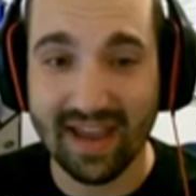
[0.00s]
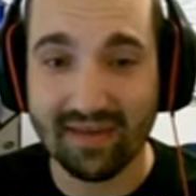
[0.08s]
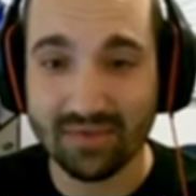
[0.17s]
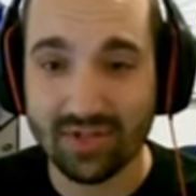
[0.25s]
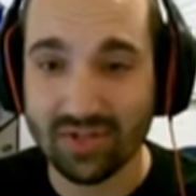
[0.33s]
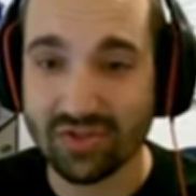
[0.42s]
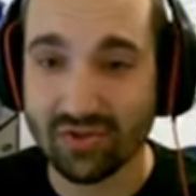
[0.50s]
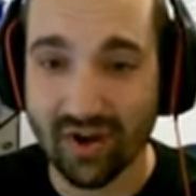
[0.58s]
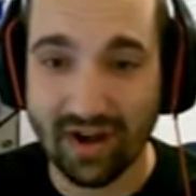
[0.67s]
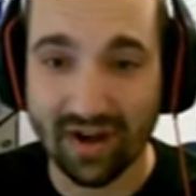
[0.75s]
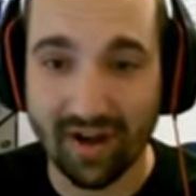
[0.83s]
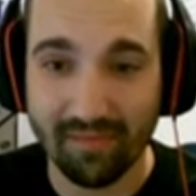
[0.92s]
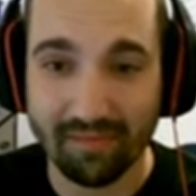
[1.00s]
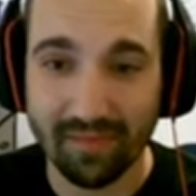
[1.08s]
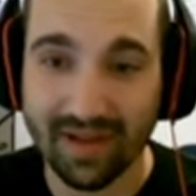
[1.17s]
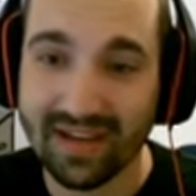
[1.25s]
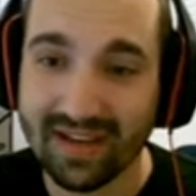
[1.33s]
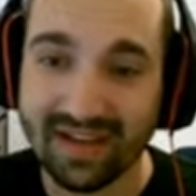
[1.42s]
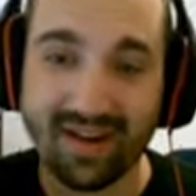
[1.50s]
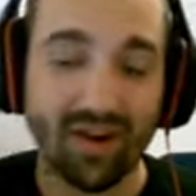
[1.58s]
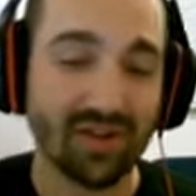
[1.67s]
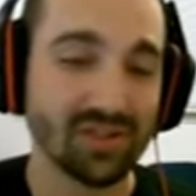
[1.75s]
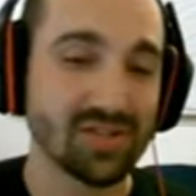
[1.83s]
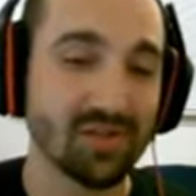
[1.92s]
just straight up, but he can
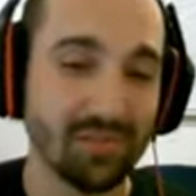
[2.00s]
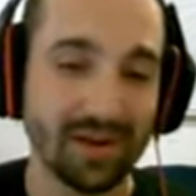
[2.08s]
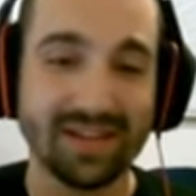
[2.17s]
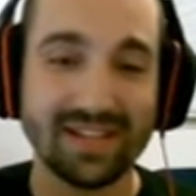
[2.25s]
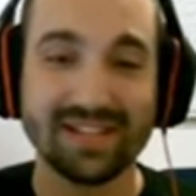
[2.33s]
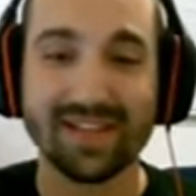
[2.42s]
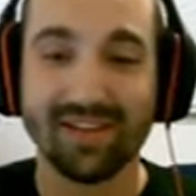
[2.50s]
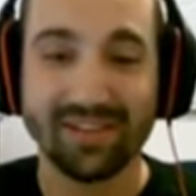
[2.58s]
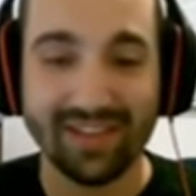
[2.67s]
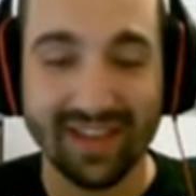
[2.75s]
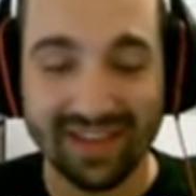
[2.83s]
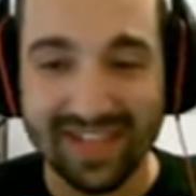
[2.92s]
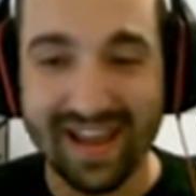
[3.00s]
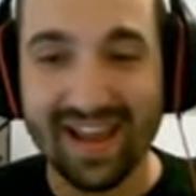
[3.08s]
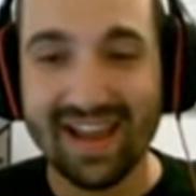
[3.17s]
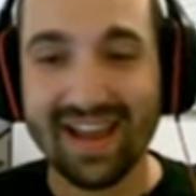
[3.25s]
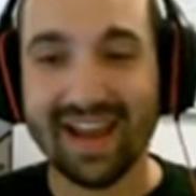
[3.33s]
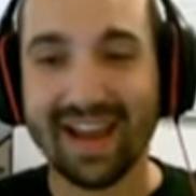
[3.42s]
also bring these other things. And I